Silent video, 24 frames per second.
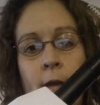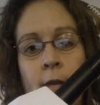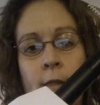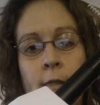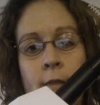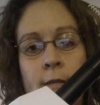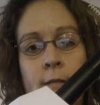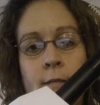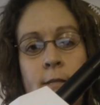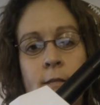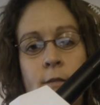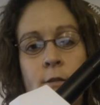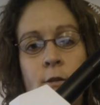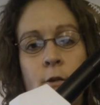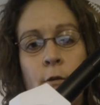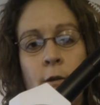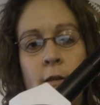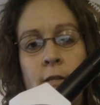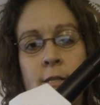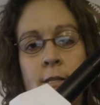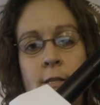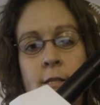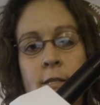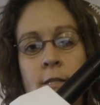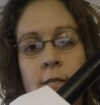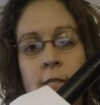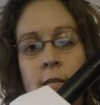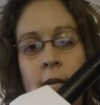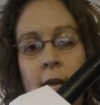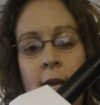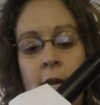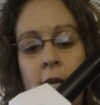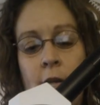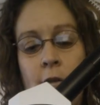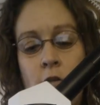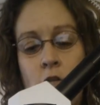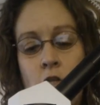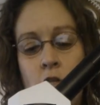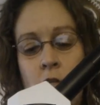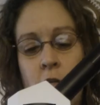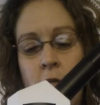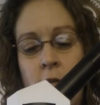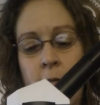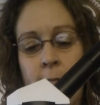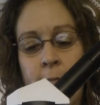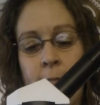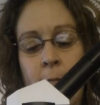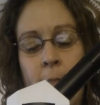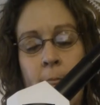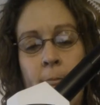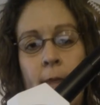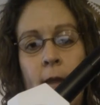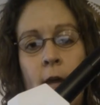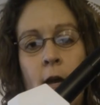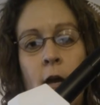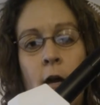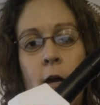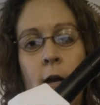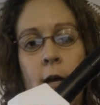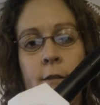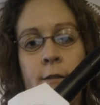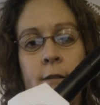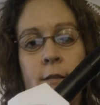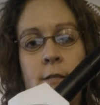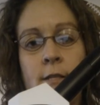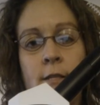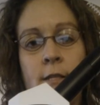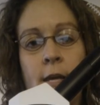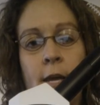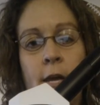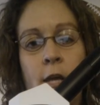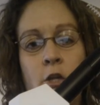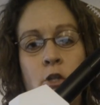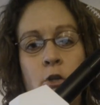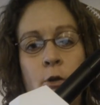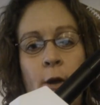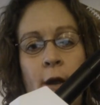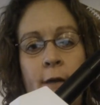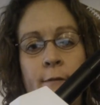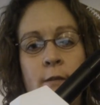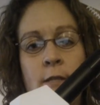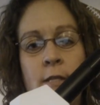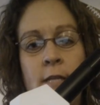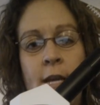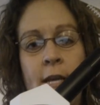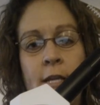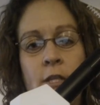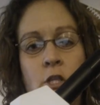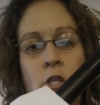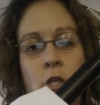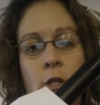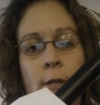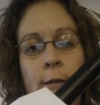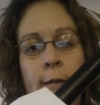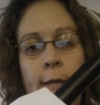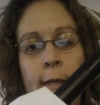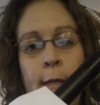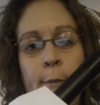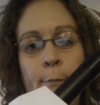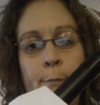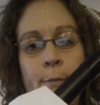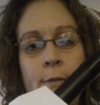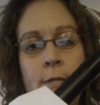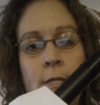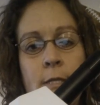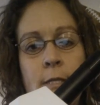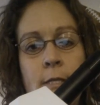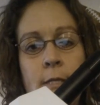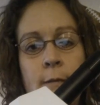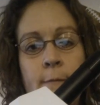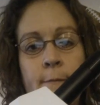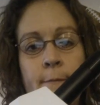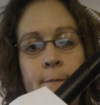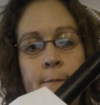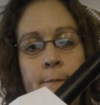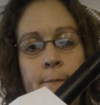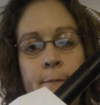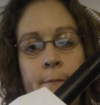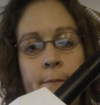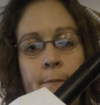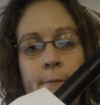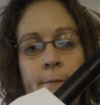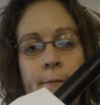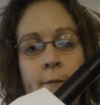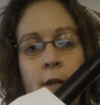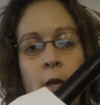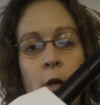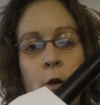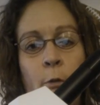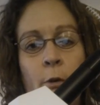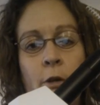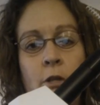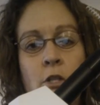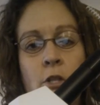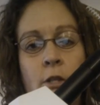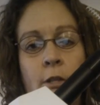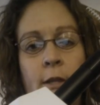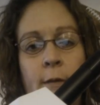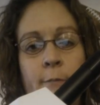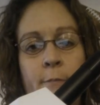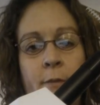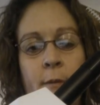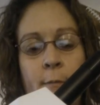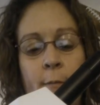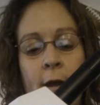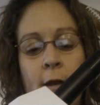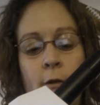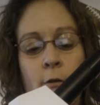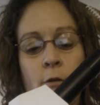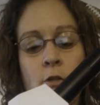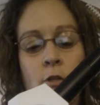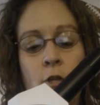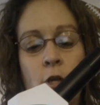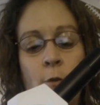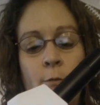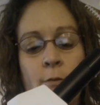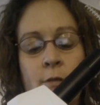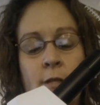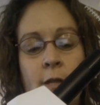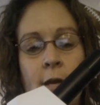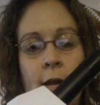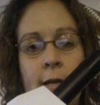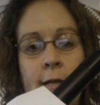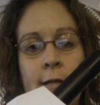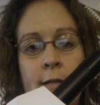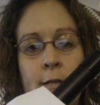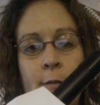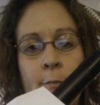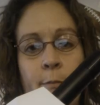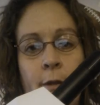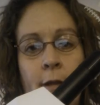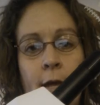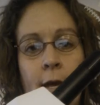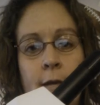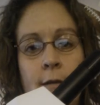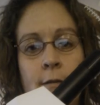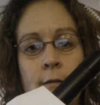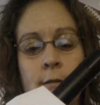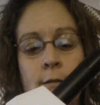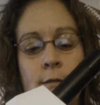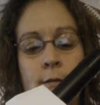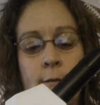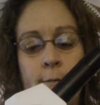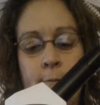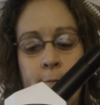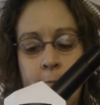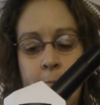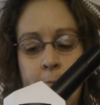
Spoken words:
This is known as the stage. On the stage you have stage clips, which clip the microscope slide into place.